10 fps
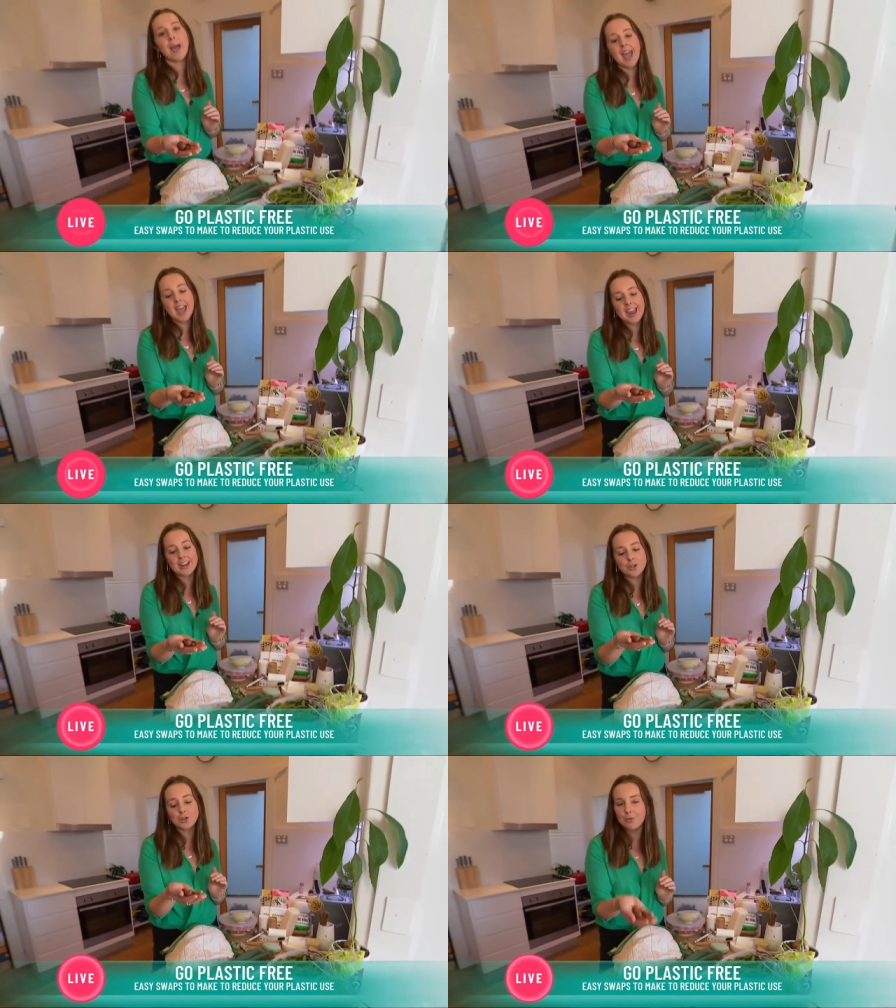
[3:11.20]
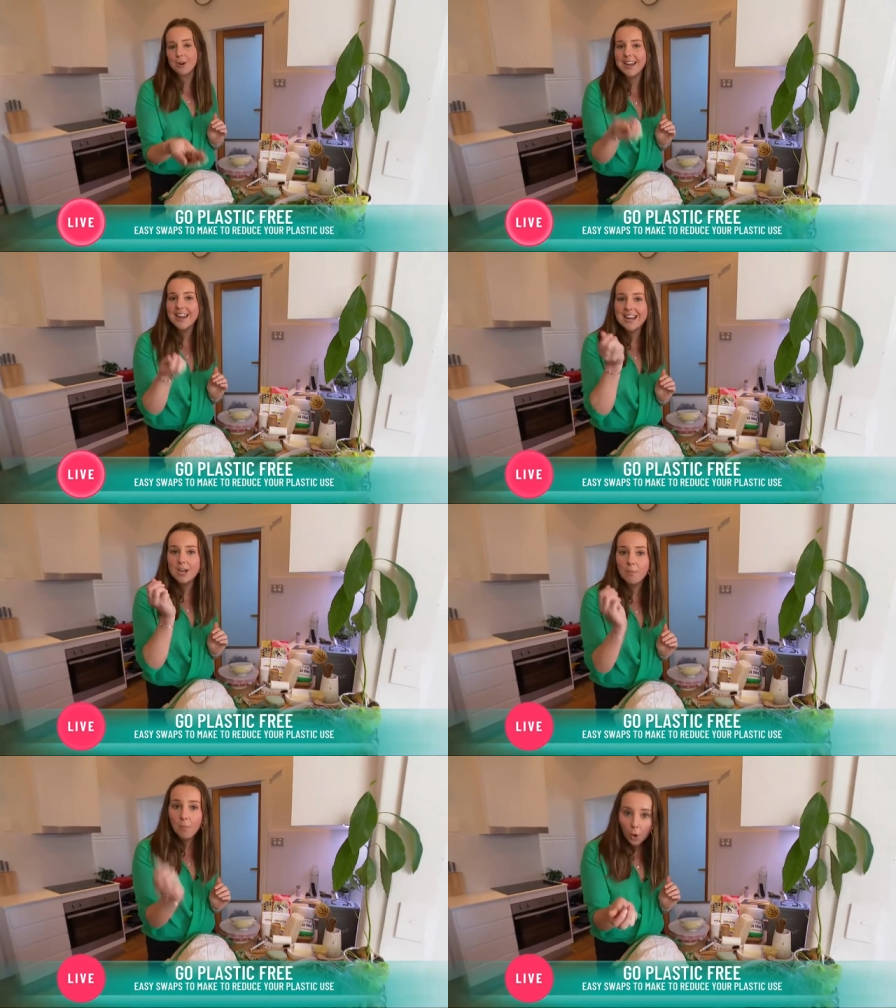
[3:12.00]
a tree
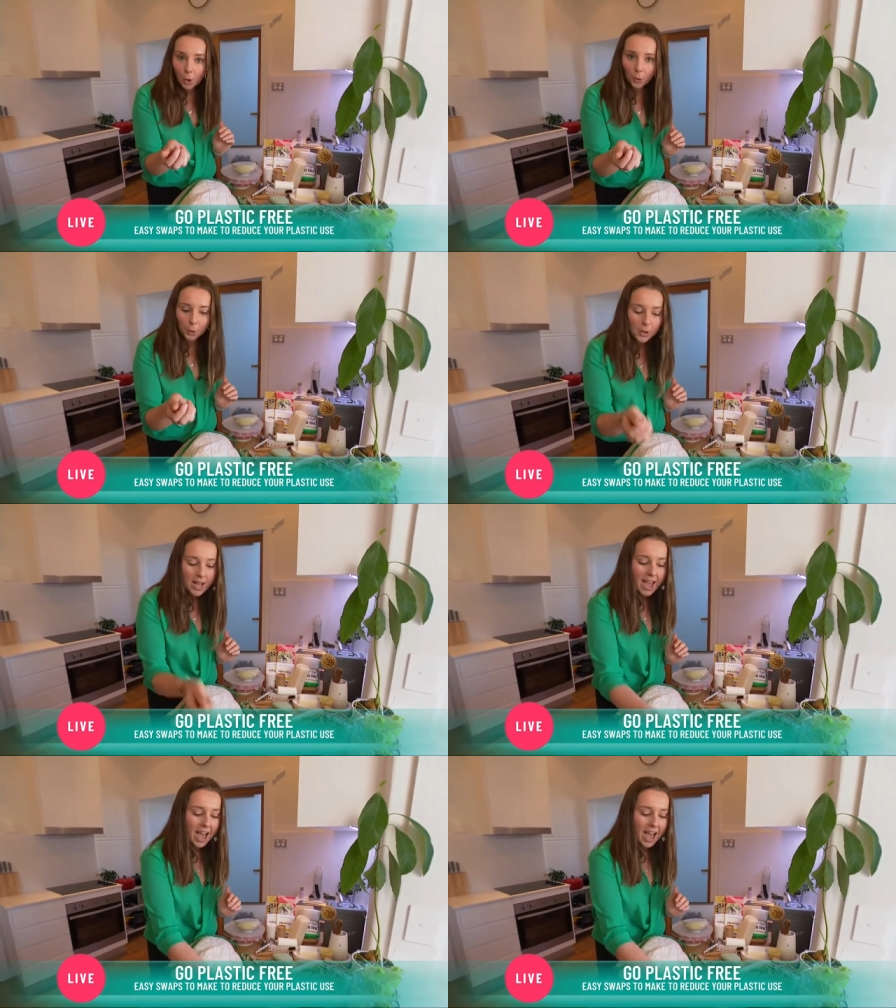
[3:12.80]
in Nepal.